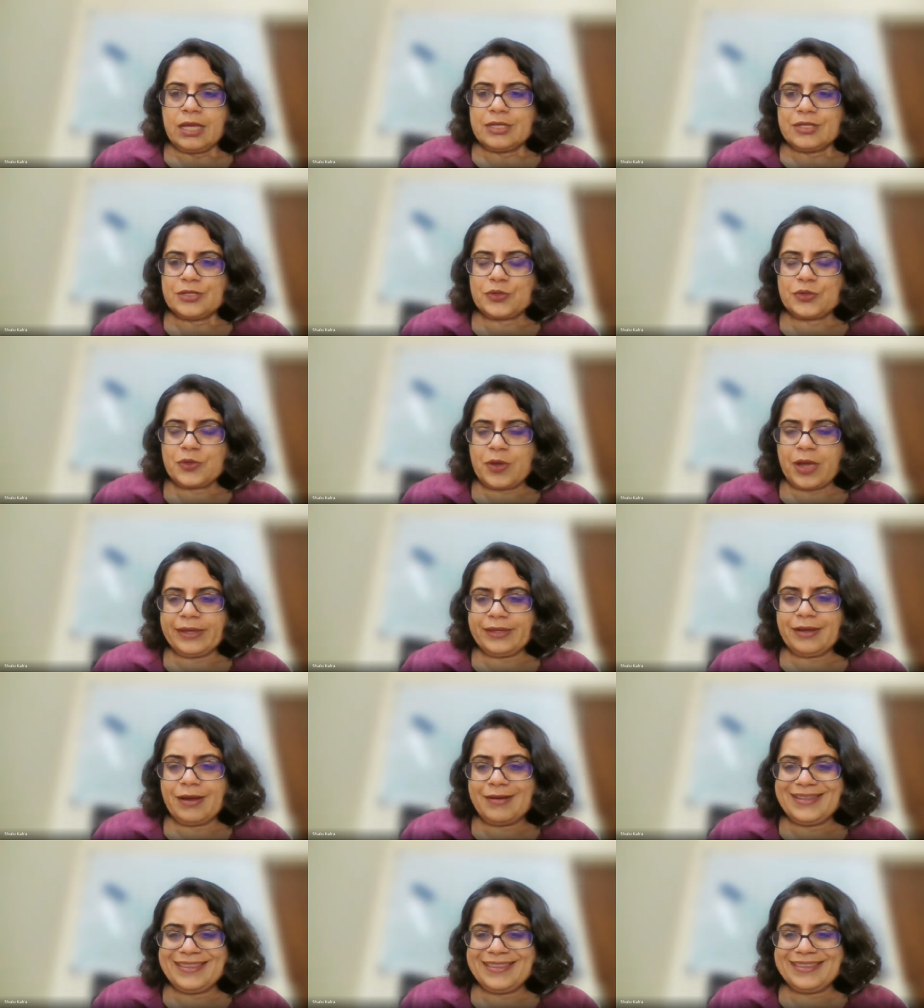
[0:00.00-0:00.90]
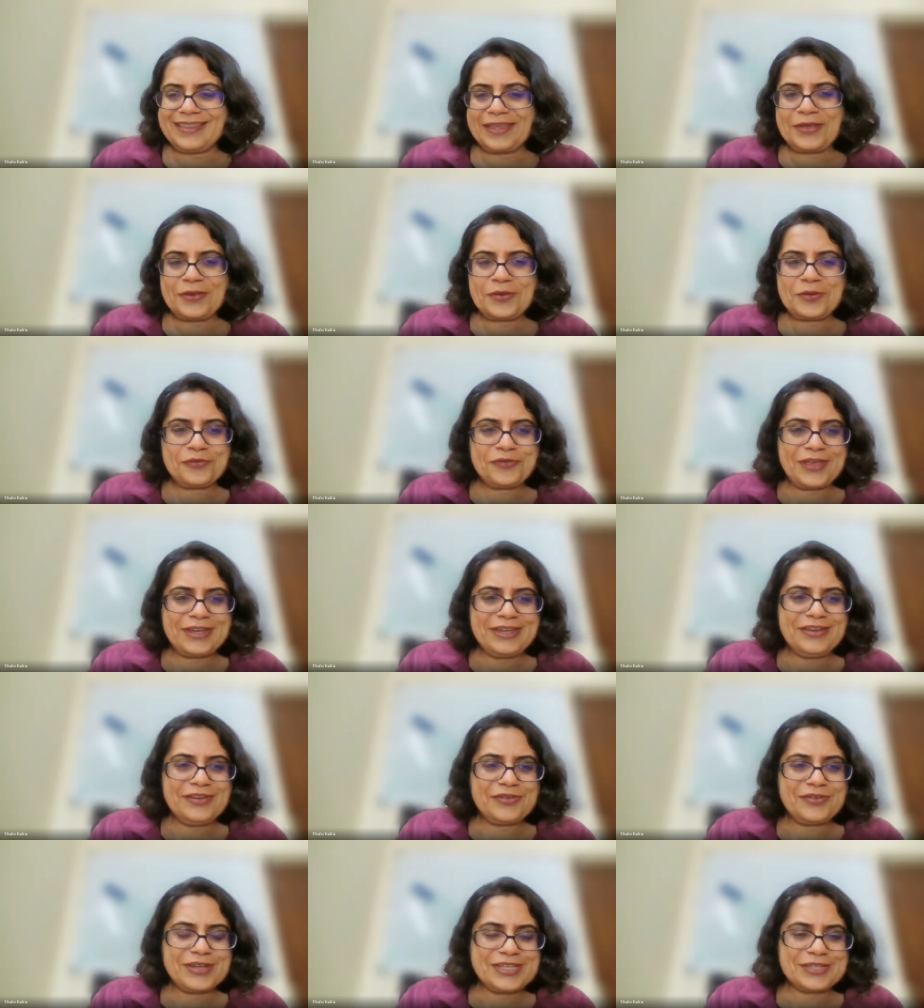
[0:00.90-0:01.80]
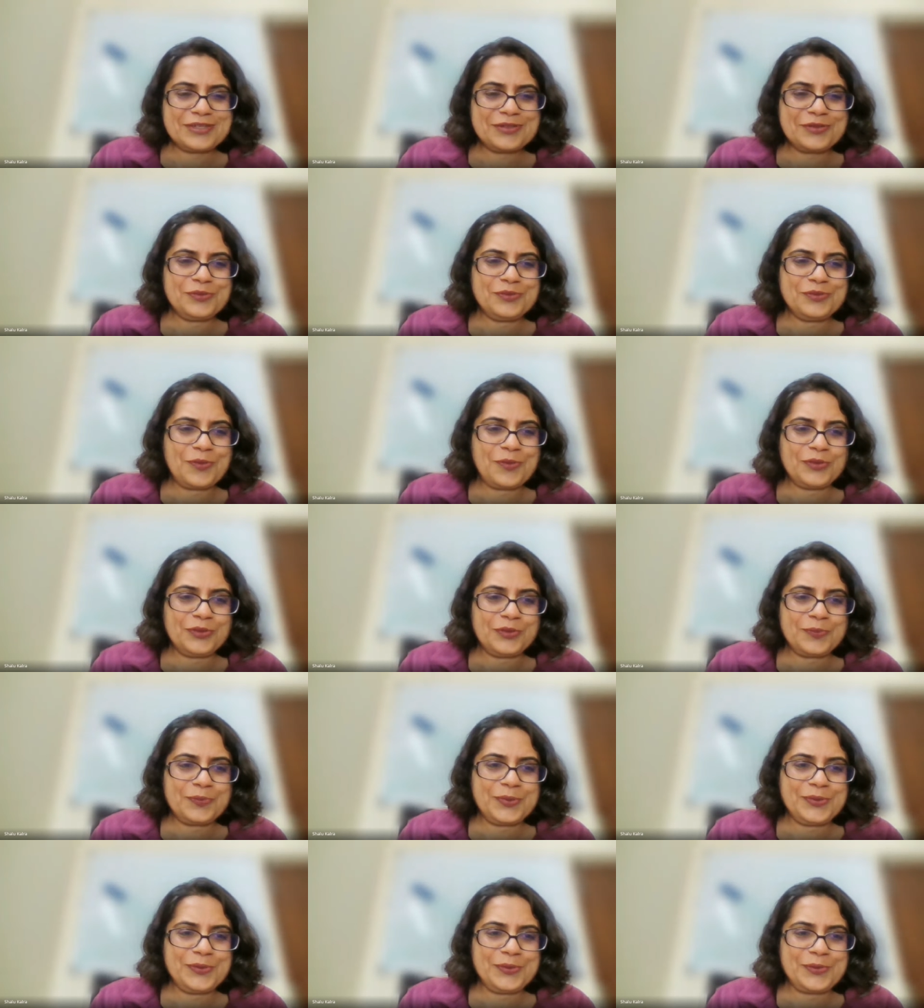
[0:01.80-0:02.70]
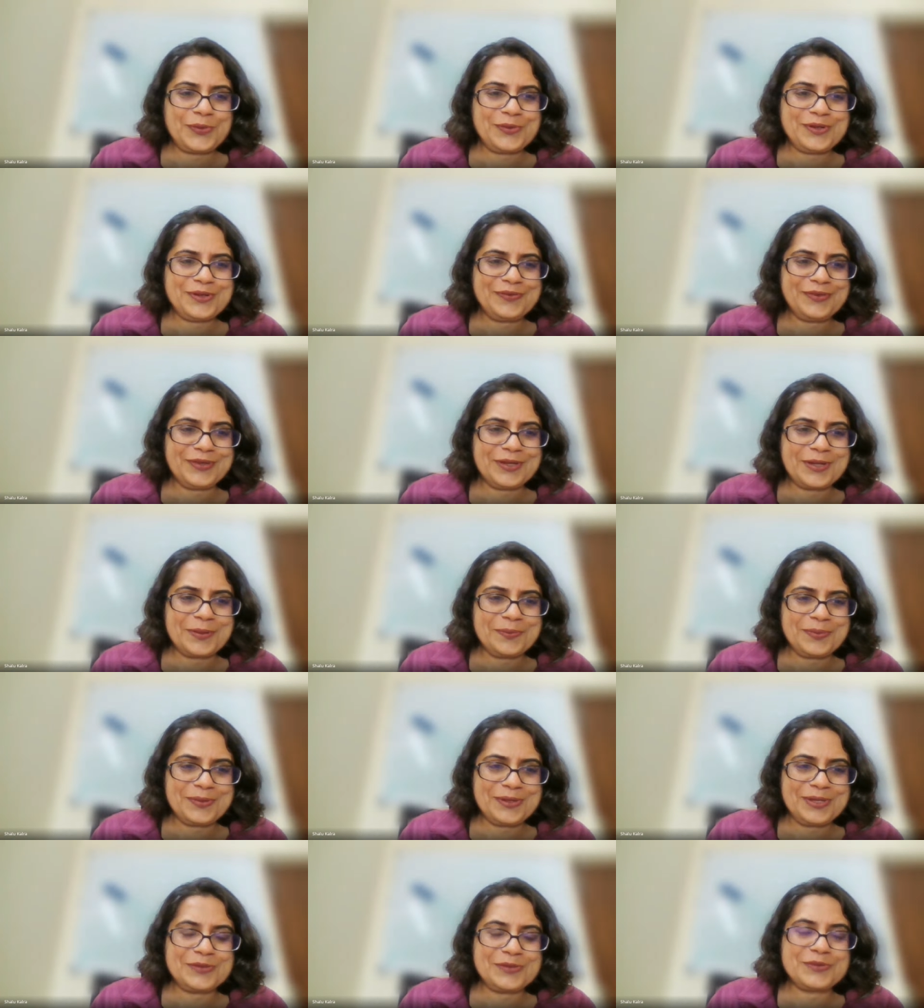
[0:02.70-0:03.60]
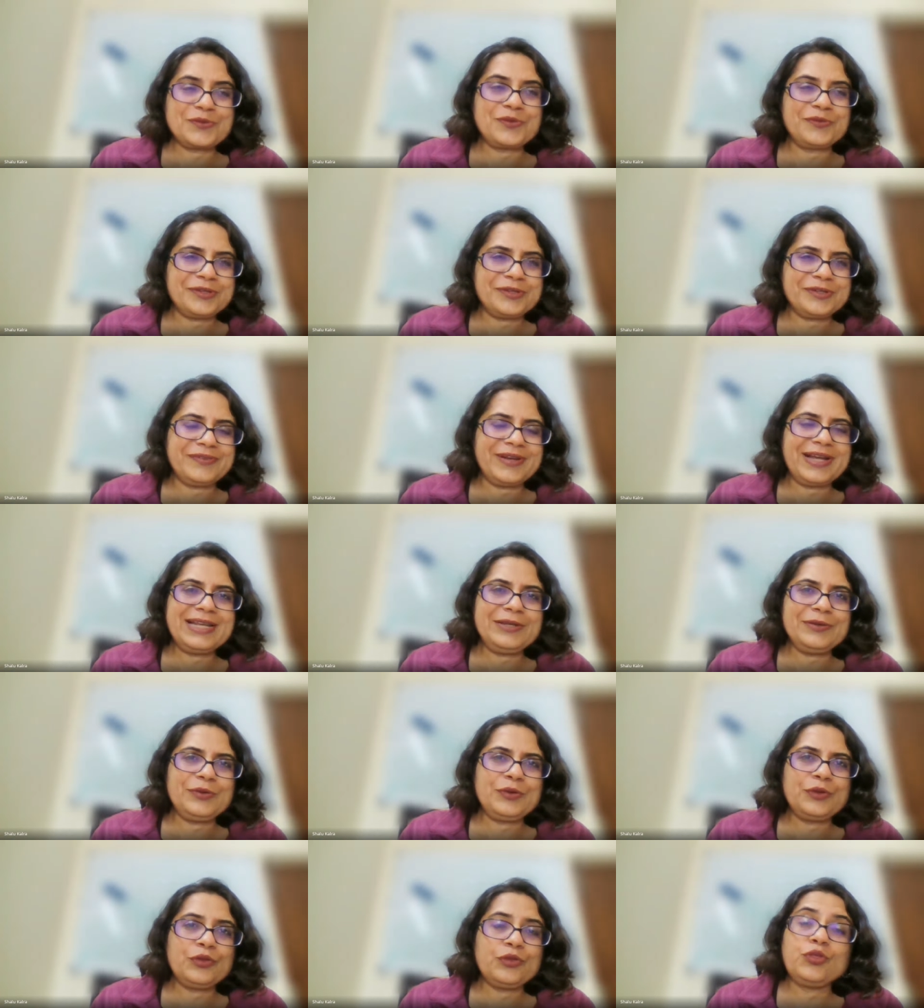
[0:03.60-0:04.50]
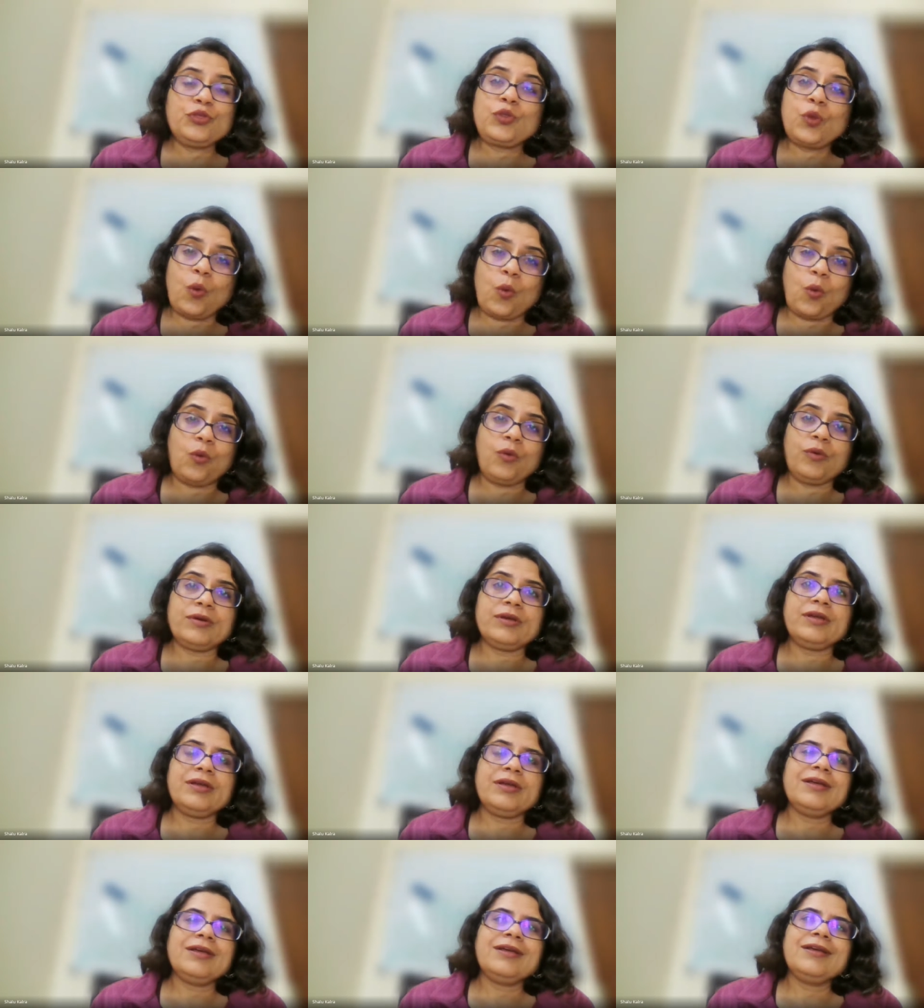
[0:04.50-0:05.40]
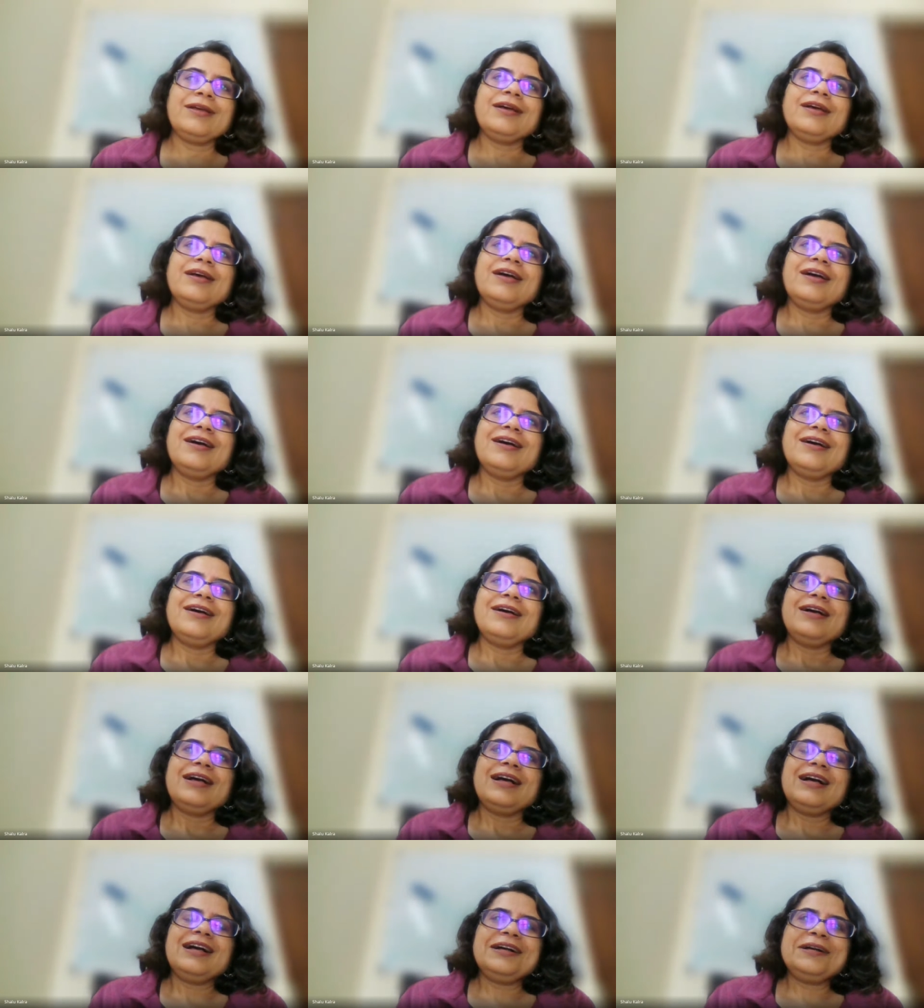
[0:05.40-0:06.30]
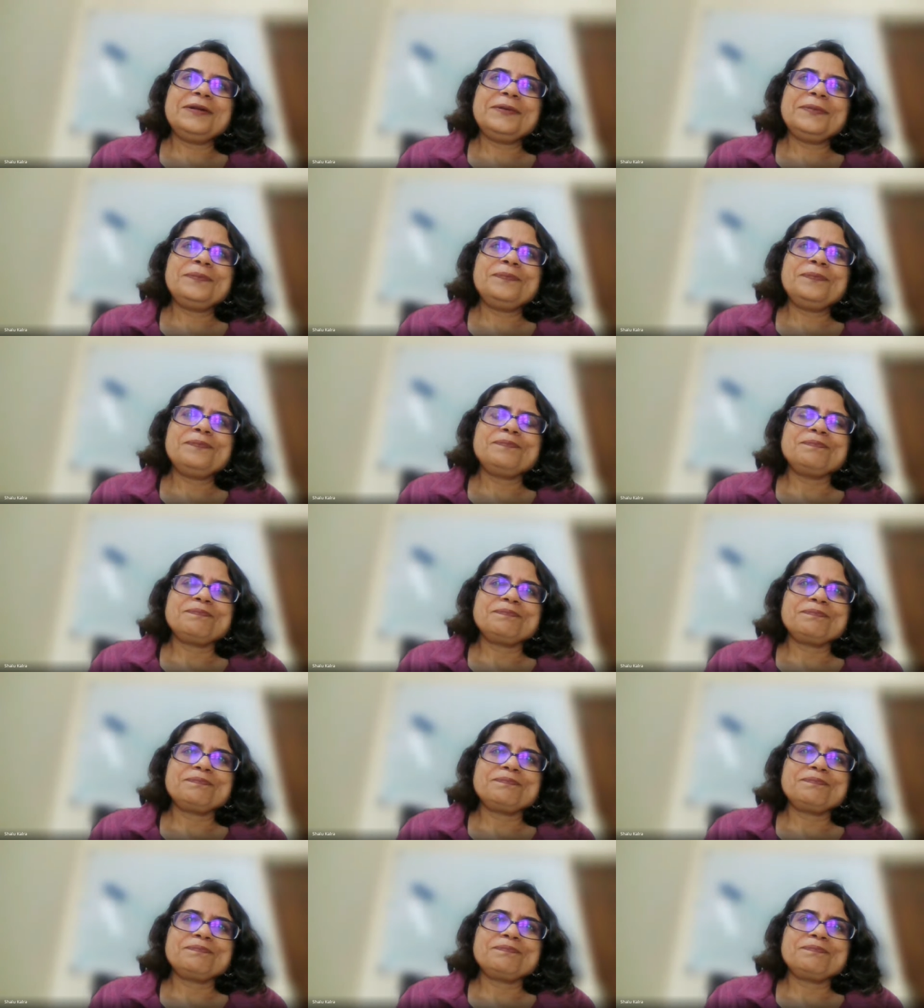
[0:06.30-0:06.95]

so I can't think of any risk to the entrepreneur if the company is overvalued, though. Um,